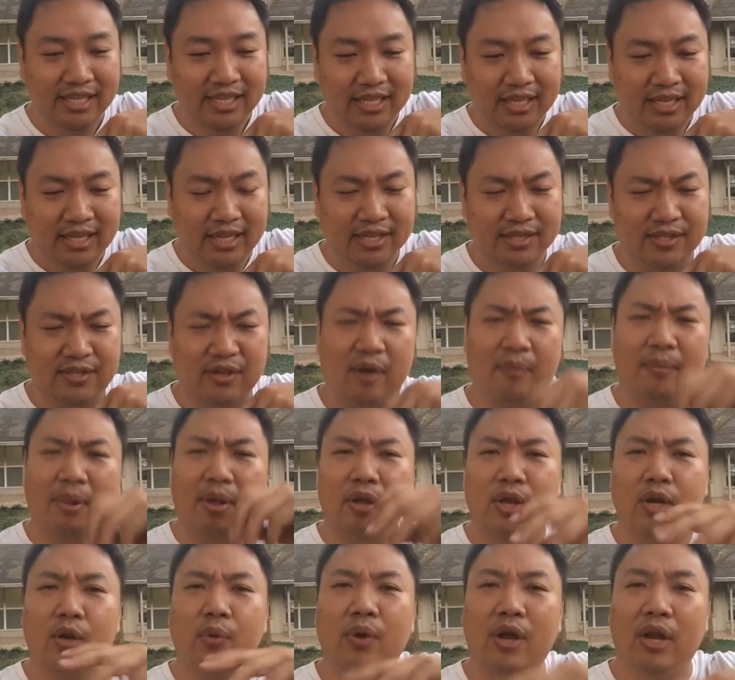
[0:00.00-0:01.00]
And so I'm like,
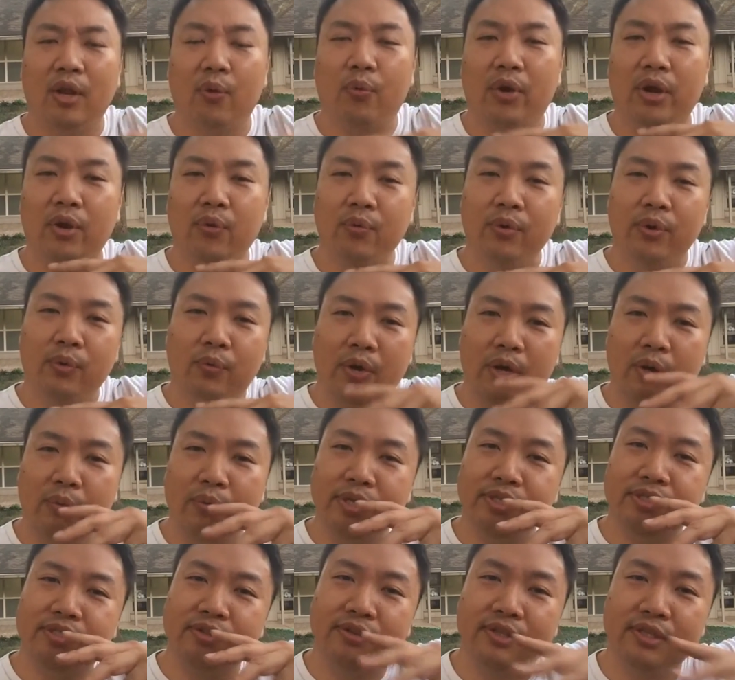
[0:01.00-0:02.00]
you know what? Why don't
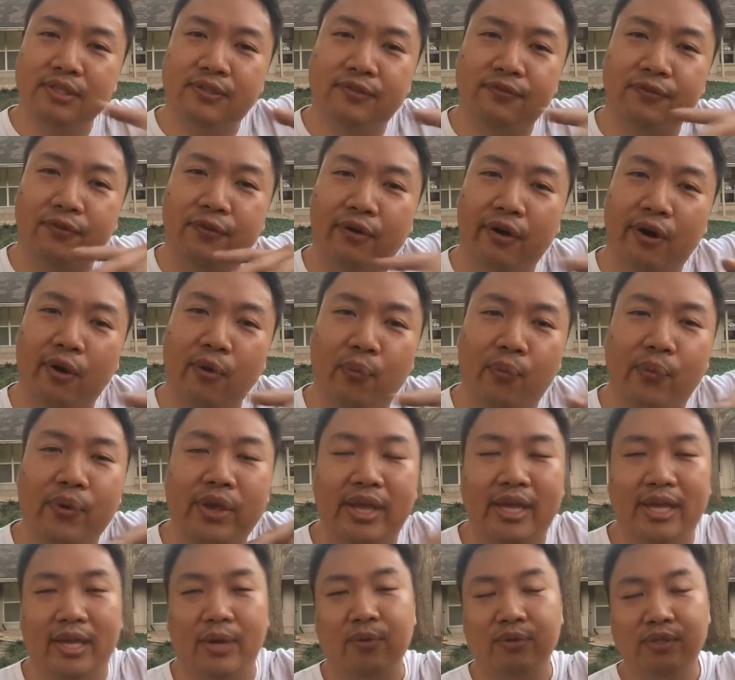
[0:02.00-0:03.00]
we do this for a
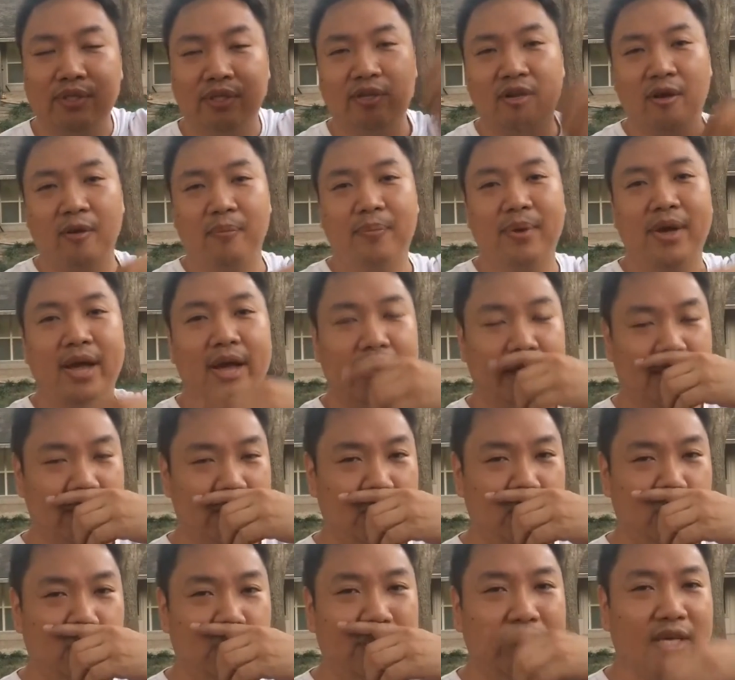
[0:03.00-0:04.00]
week? And I want you to come back in
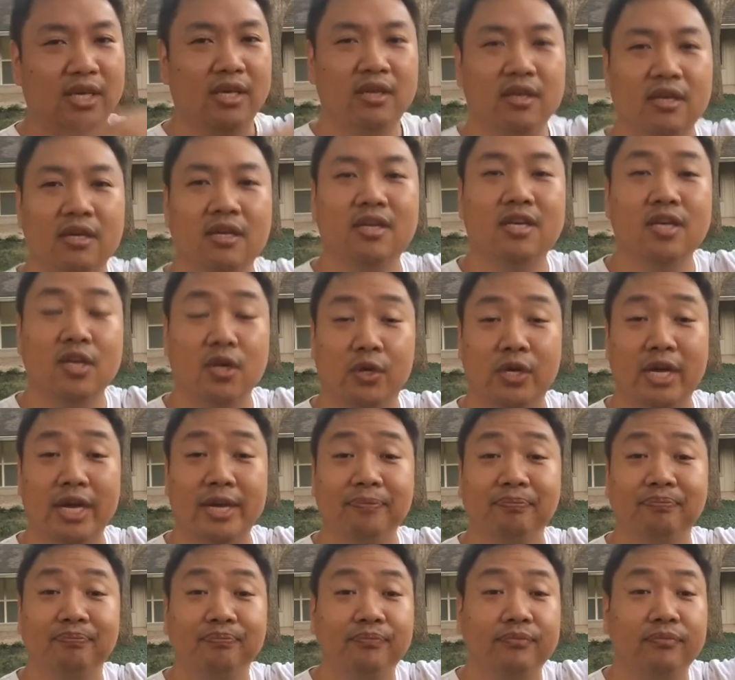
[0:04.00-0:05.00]
a week, okay?
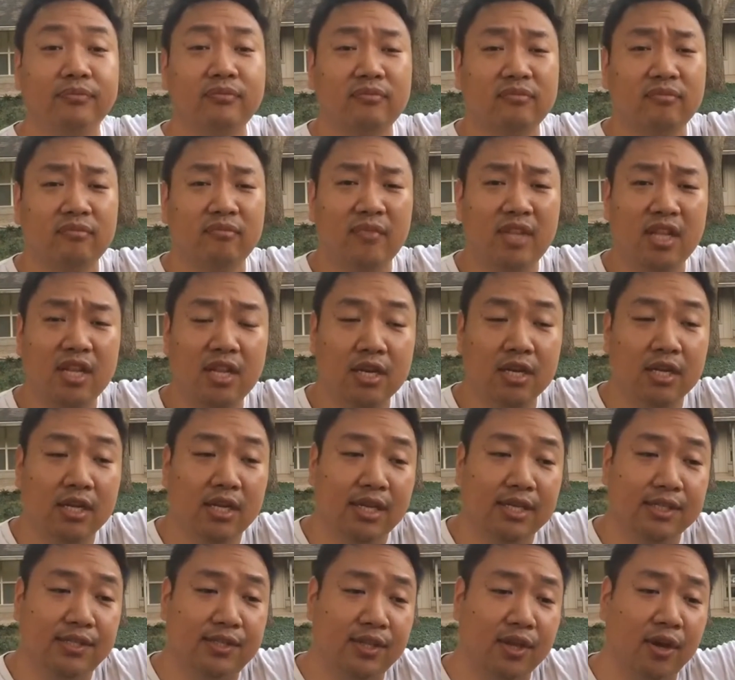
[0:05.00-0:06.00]

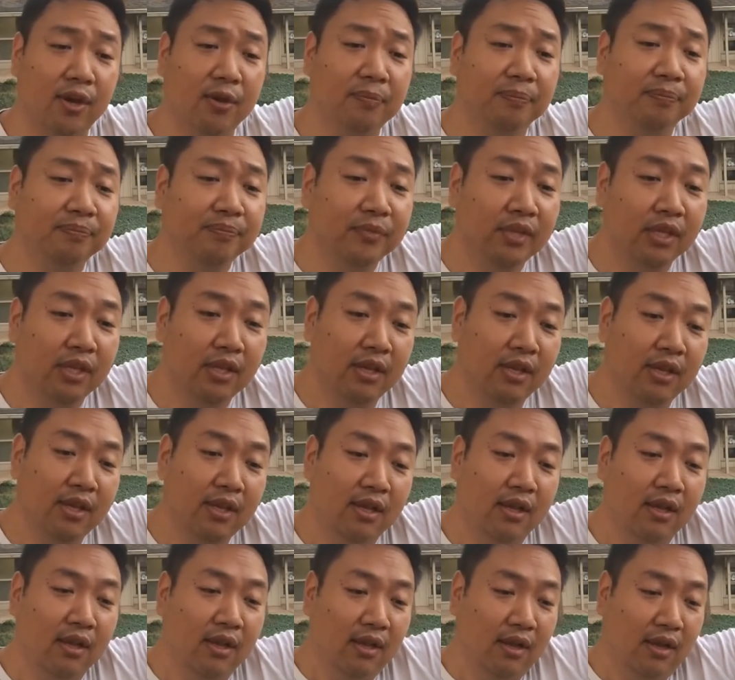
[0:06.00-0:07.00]
And so
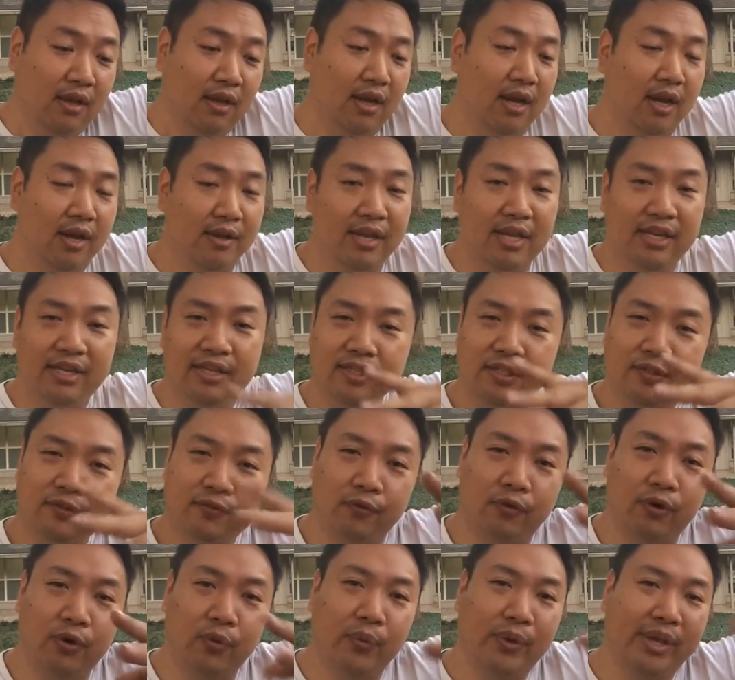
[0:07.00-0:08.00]
he did this
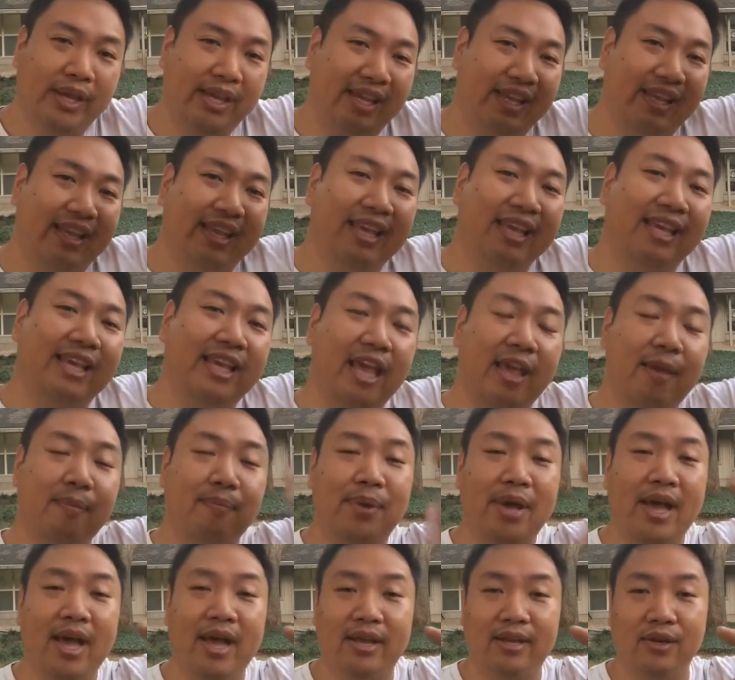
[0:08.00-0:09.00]
for a week. He came
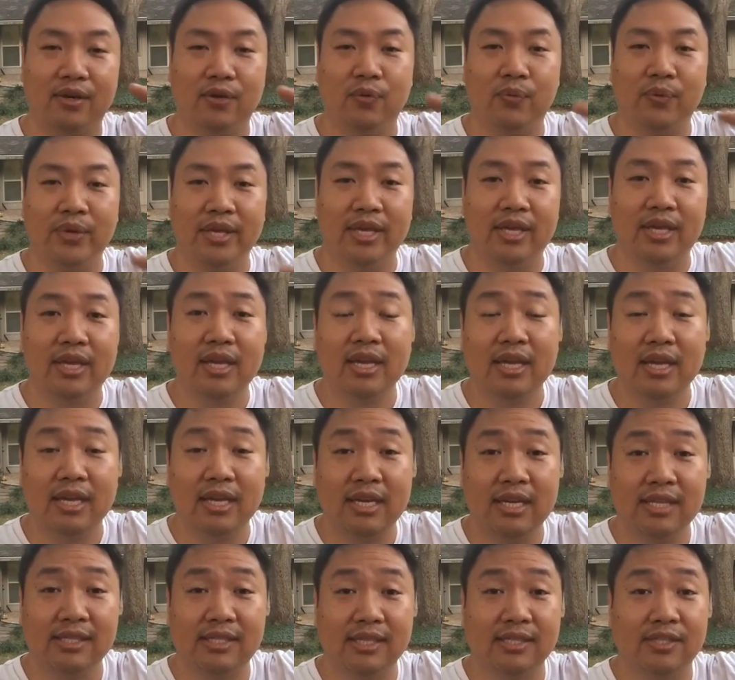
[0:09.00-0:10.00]
back in a week,
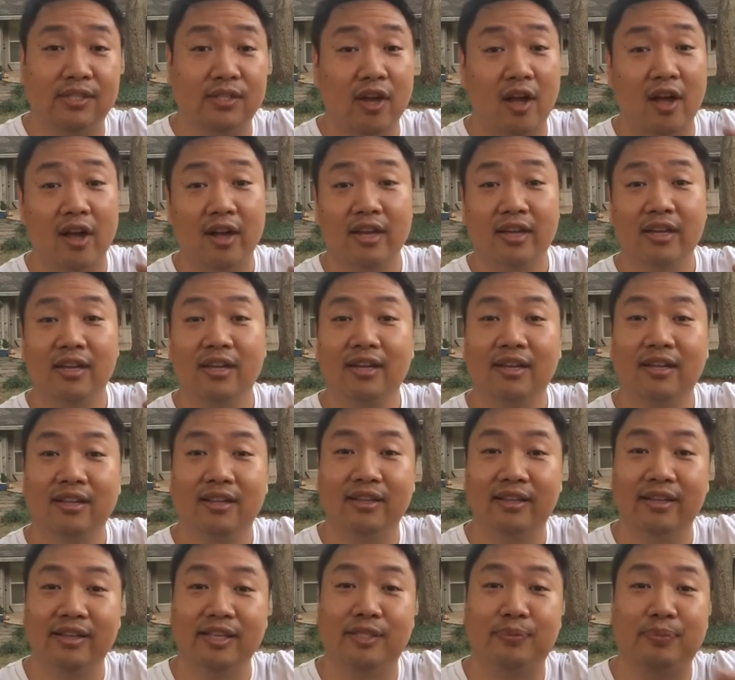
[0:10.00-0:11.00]
and he says, Doc,
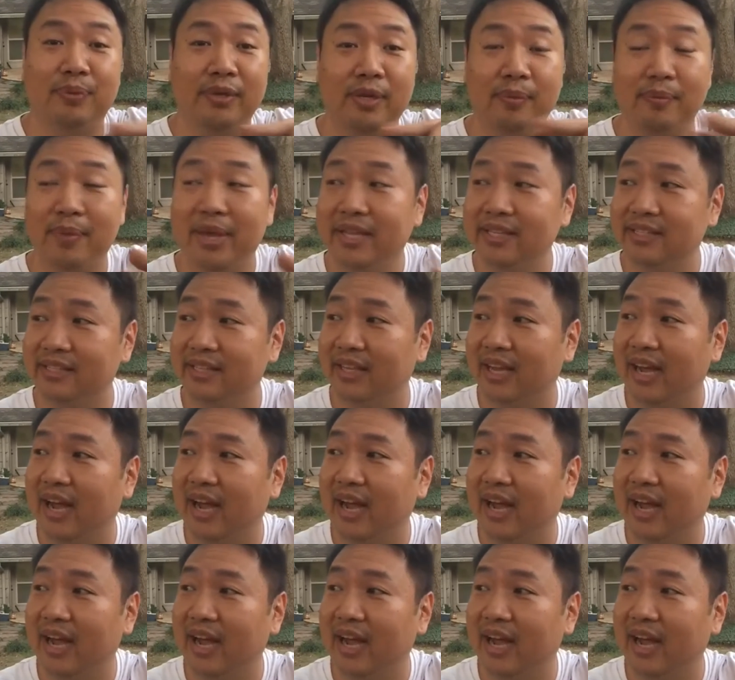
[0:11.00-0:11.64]
it's been amazing.